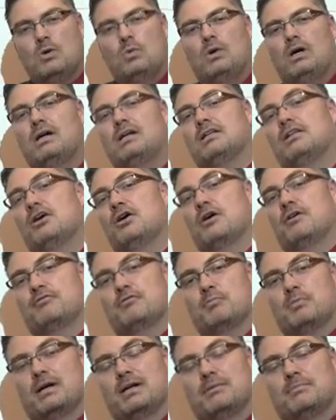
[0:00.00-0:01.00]
Well, hello
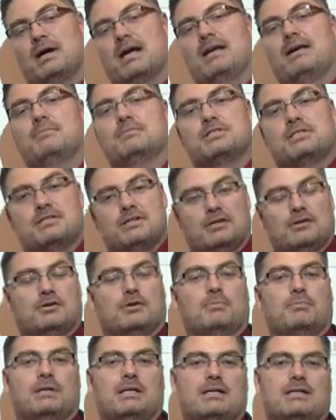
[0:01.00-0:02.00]
everybody. My name is Daryl
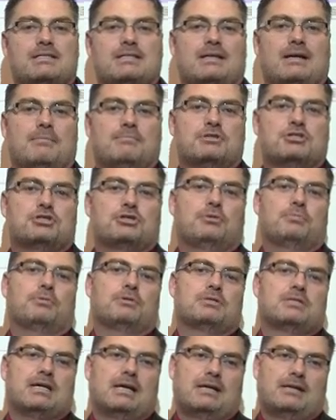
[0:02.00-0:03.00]
Kubilus and I'm the
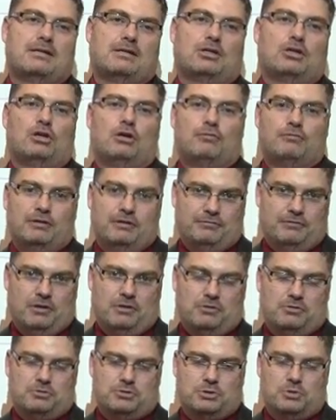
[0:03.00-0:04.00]
superintendent of Cloverleaf
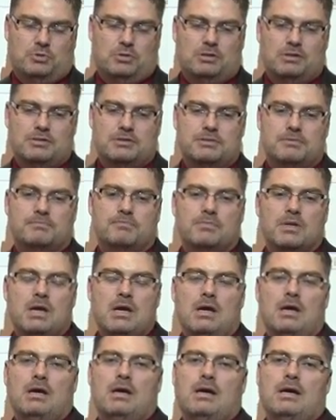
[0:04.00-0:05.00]
Local Schools.
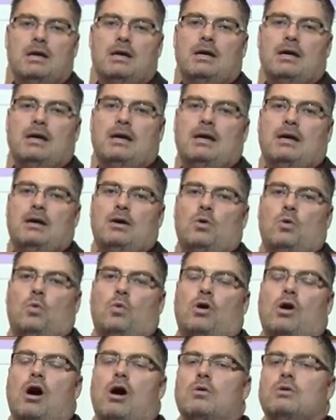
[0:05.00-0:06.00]

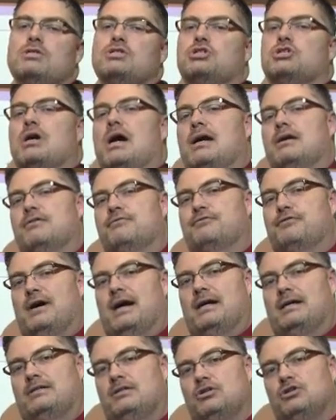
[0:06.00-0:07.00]
We're always trying to
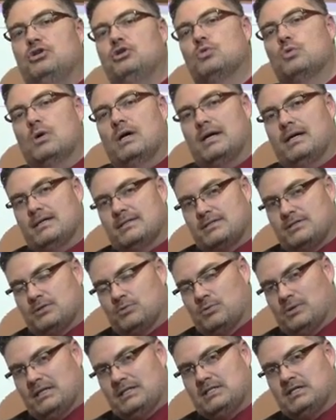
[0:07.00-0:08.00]
find new ways to
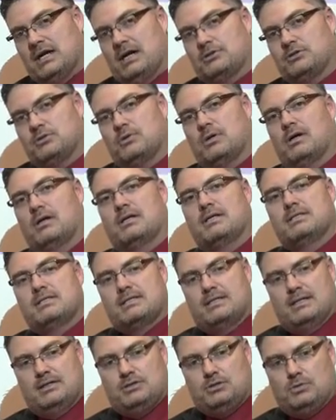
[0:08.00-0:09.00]
reach out to our
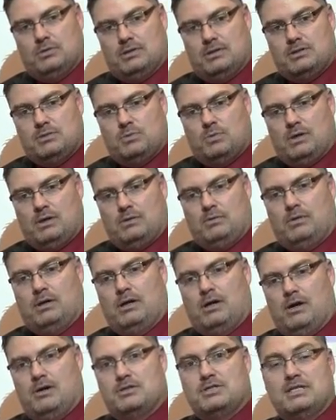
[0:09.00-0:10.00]
constituents when it
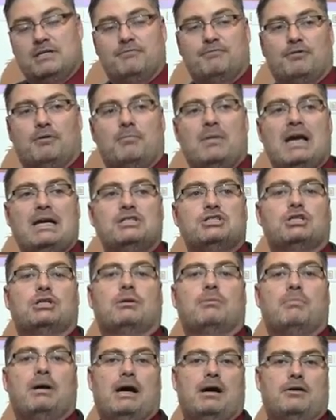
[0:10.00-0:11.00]
regards information
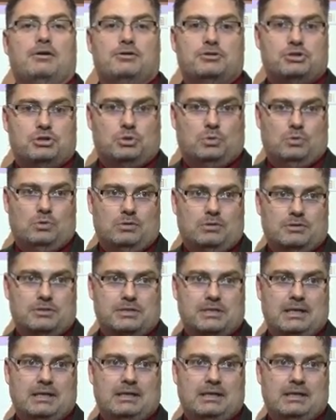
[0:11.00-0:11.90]
about our schools.